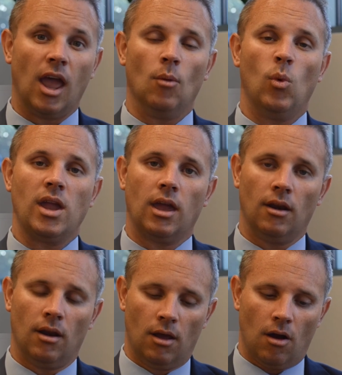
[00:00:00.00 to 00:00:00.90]
and we
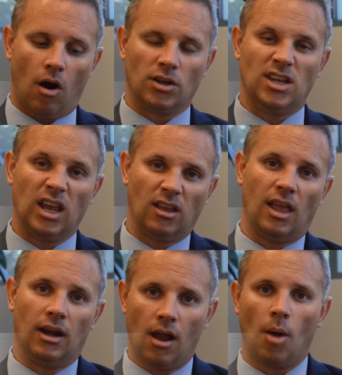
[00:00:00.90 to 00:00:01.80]
can
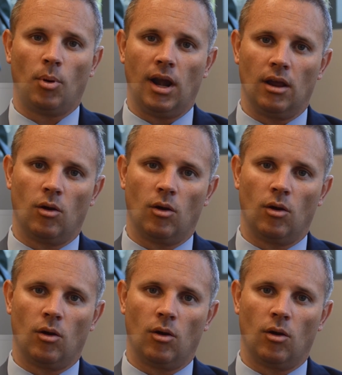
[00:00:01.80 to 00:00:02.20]
articulate an operating